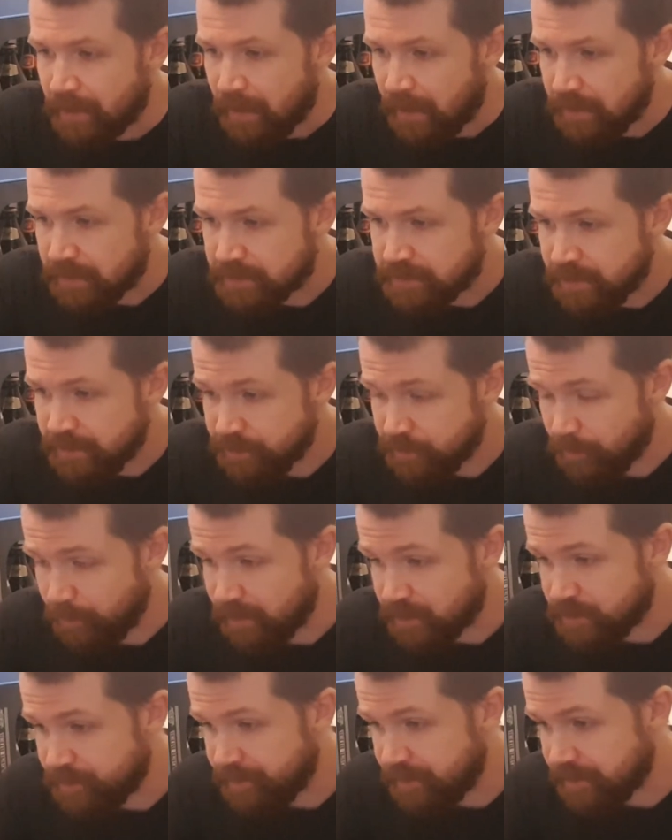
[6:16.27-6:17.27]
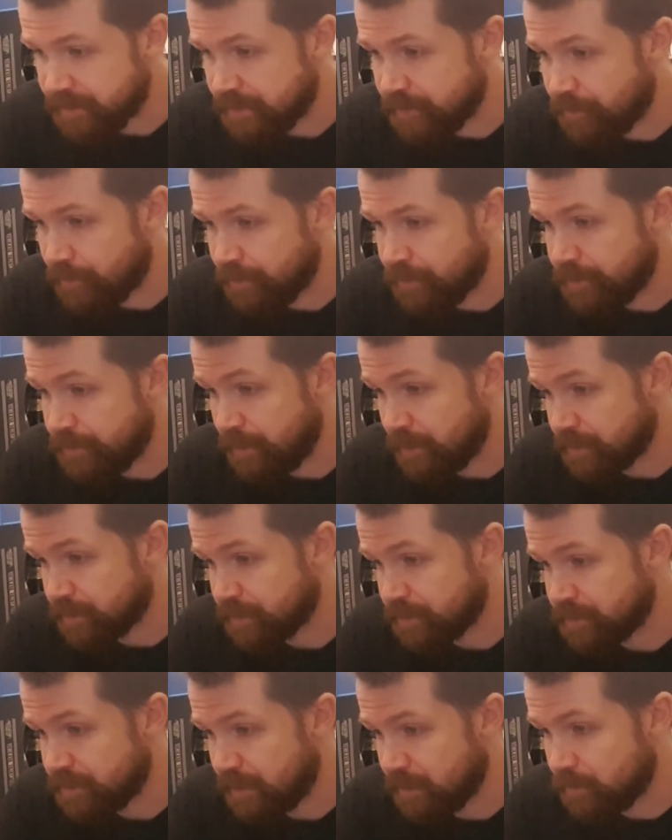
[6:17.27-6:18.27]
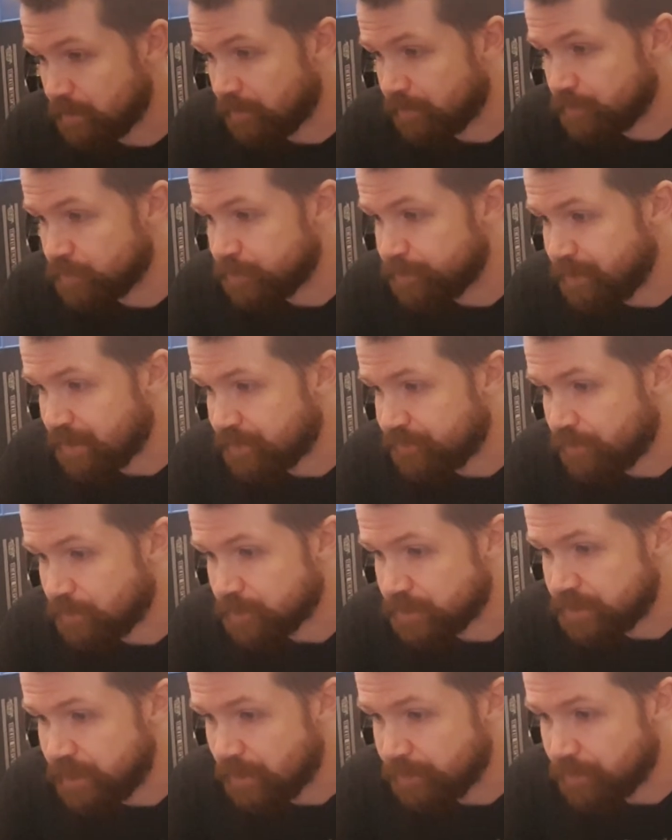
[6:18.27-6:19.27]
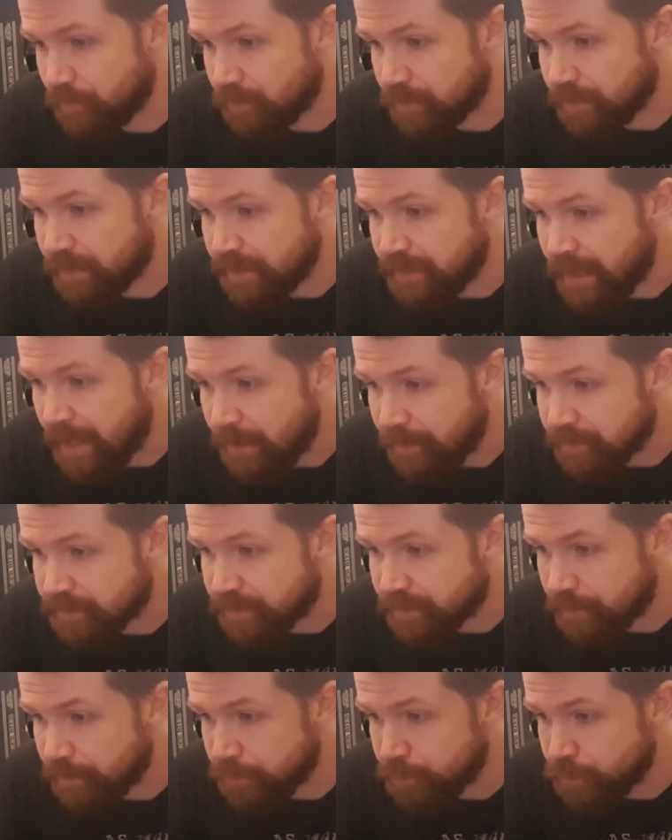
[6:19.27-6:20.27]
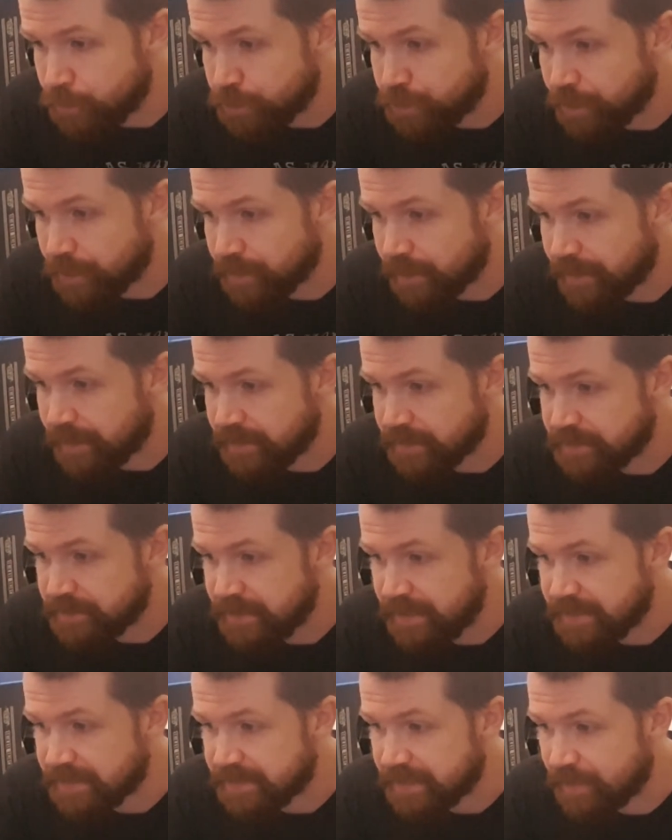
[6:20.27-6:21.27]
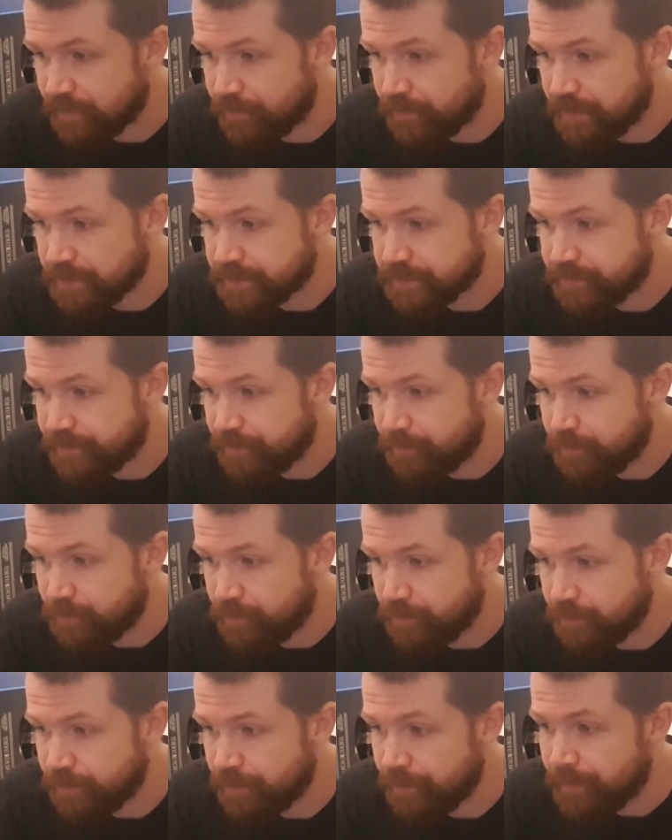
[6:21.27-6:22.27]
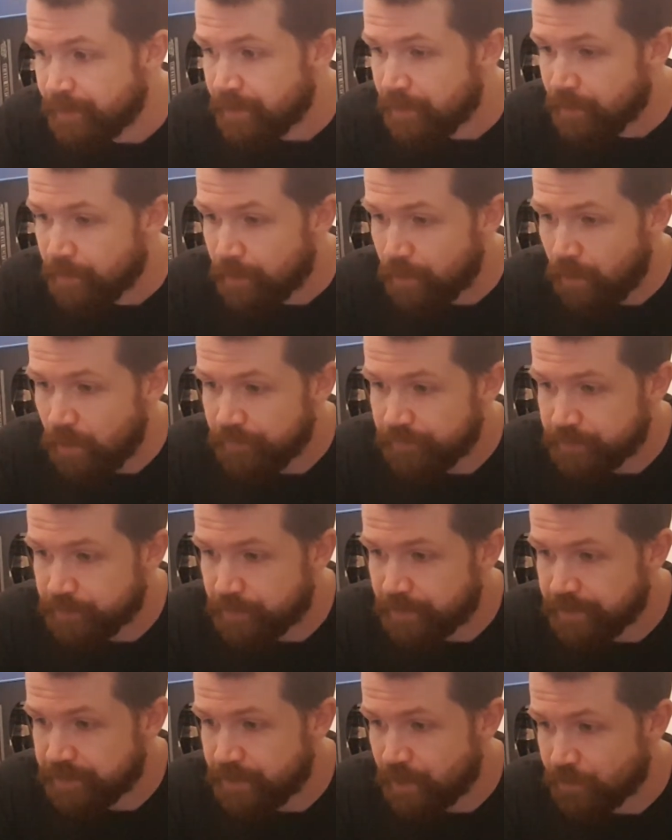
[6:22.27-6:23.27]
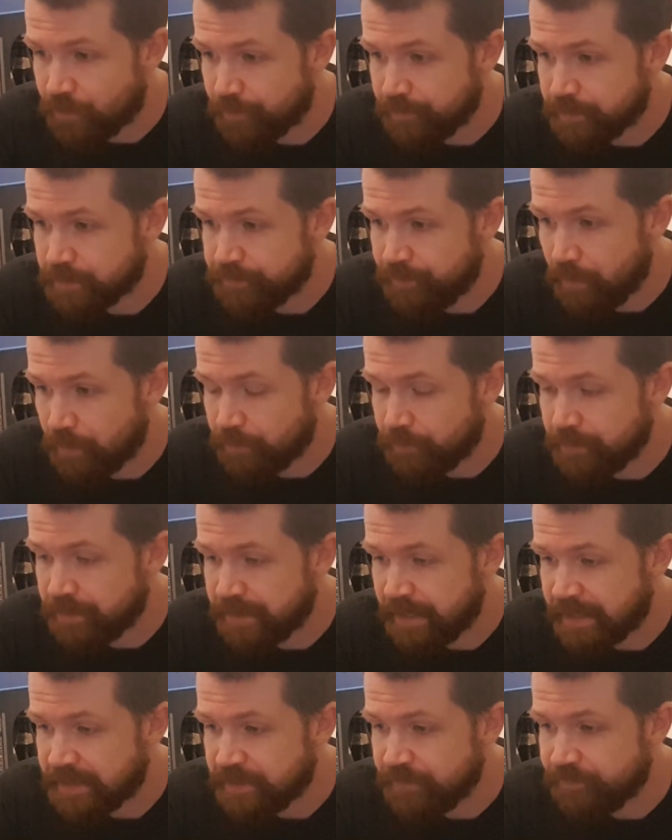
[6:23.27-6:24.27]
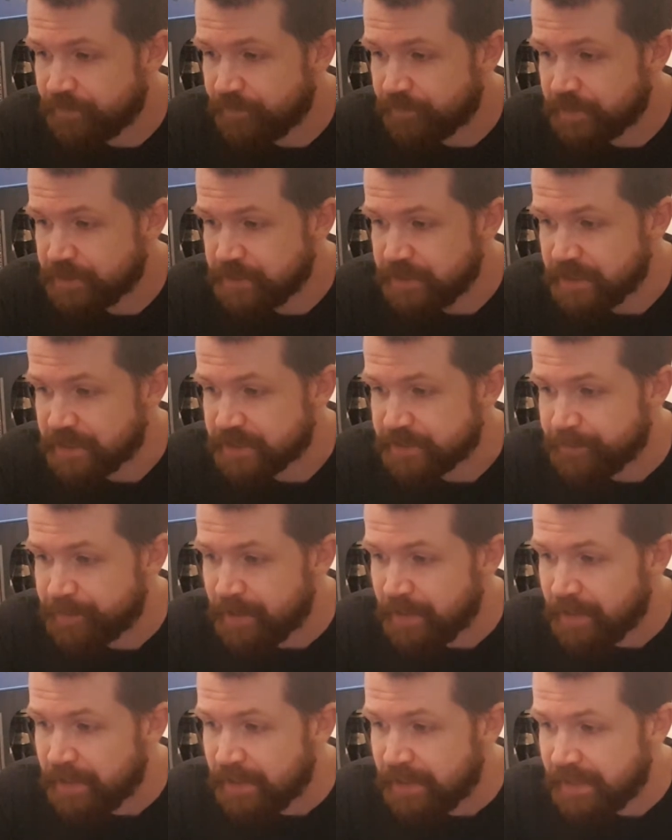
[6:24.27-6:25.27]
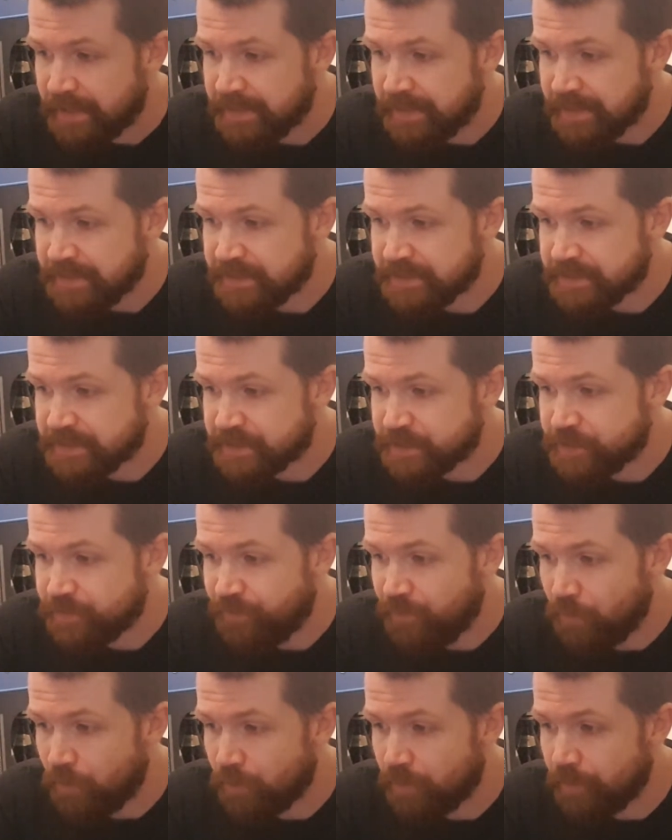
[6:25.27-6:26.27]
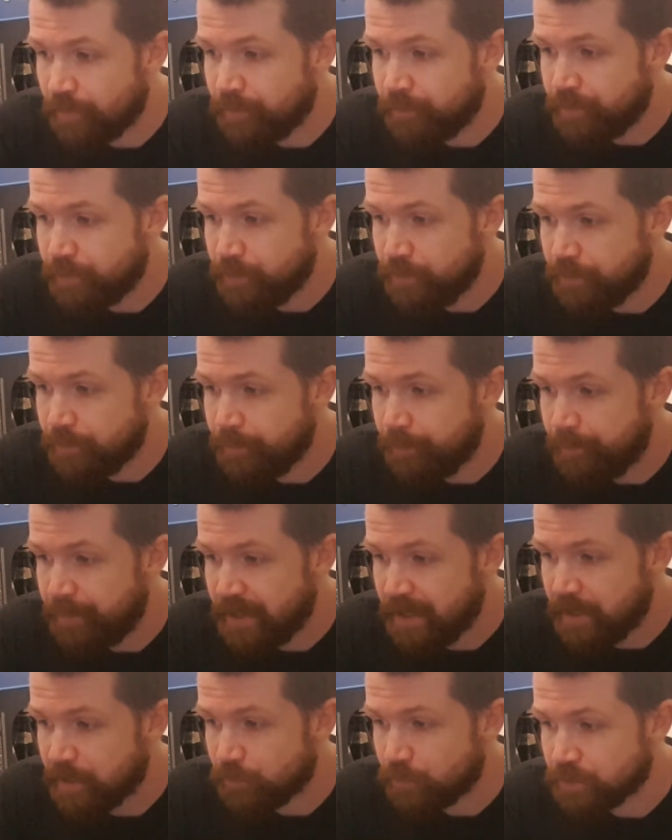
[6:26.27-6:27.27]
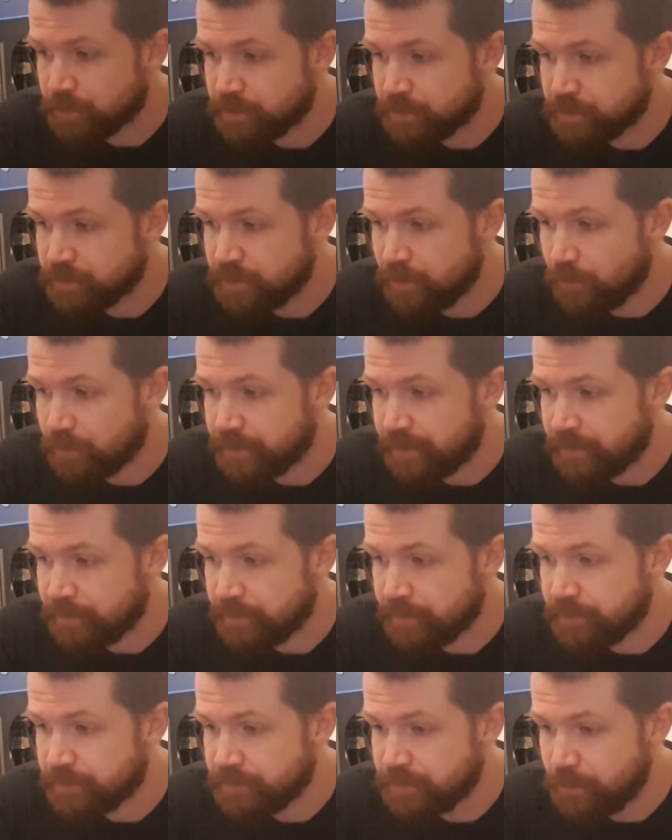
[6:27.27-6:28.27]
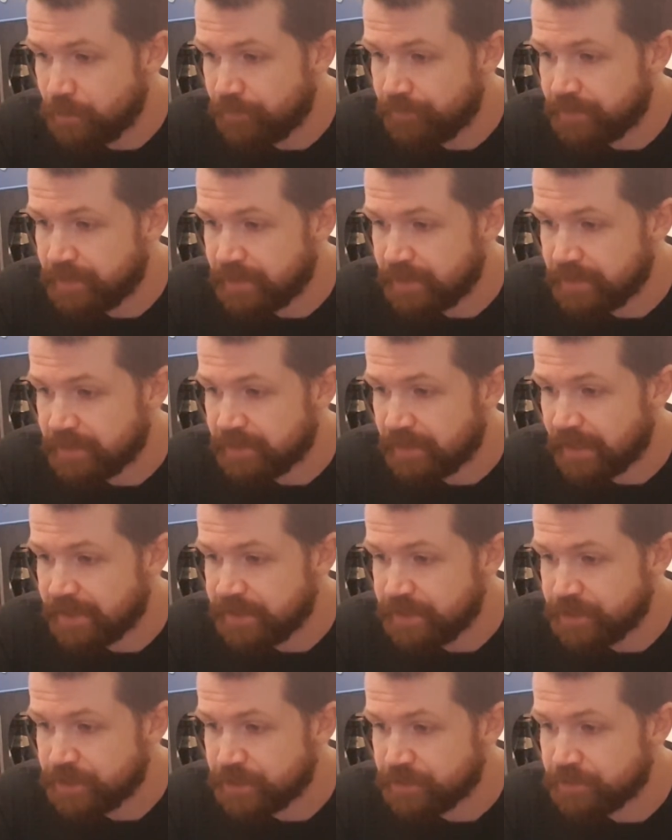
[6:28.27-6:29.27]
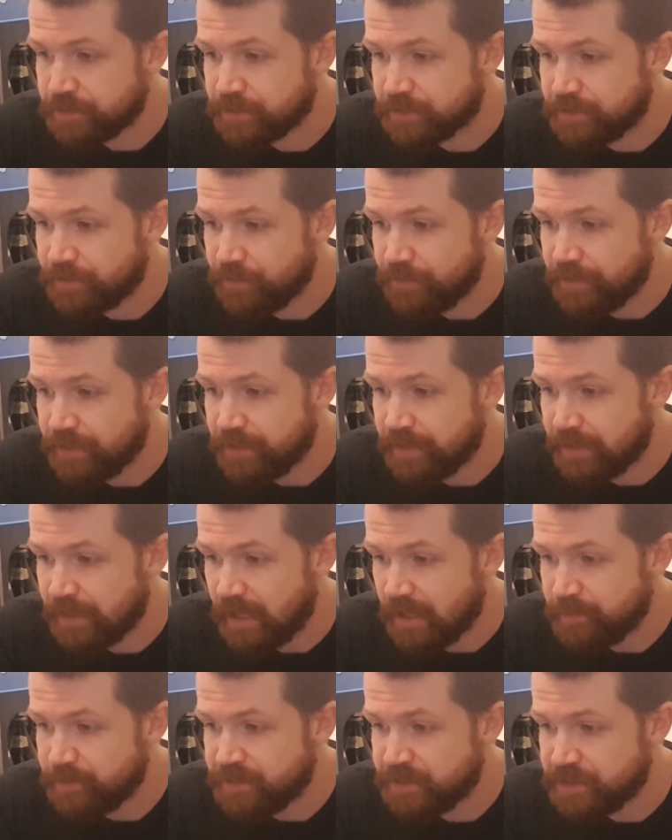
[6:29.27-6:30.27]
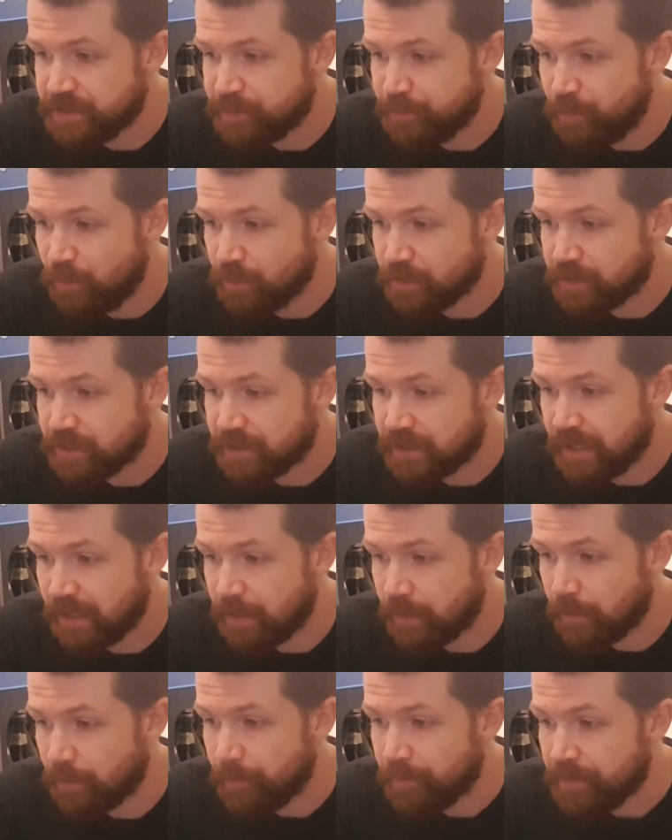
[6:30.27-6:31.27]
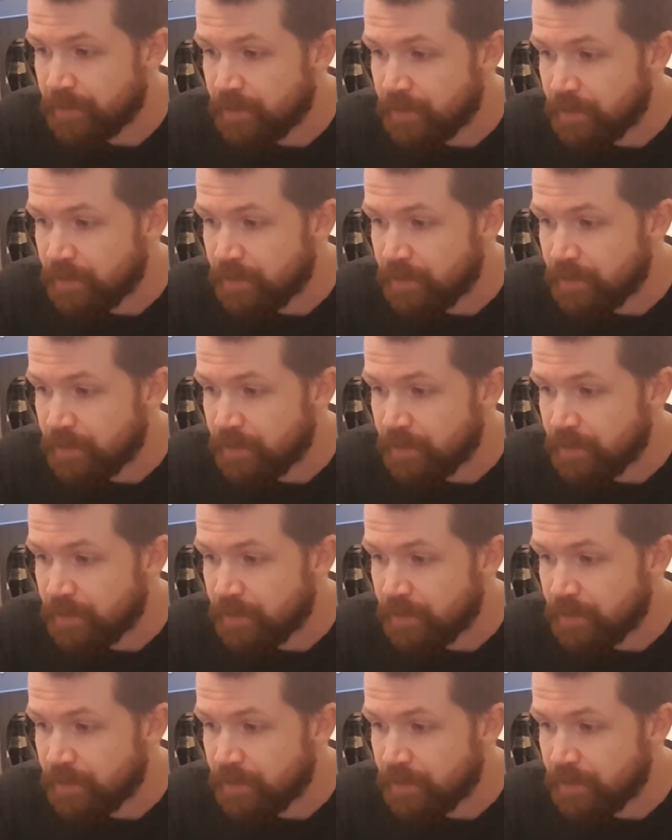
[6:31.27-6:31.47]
Alexander Maximilian, the youngest son of Speck von Sternburg, inherited the Lüchena estate and thus the brewery after the death of his father in 1856. In 1864, the beer was sold and served in addition to the Leipzig Burgkeller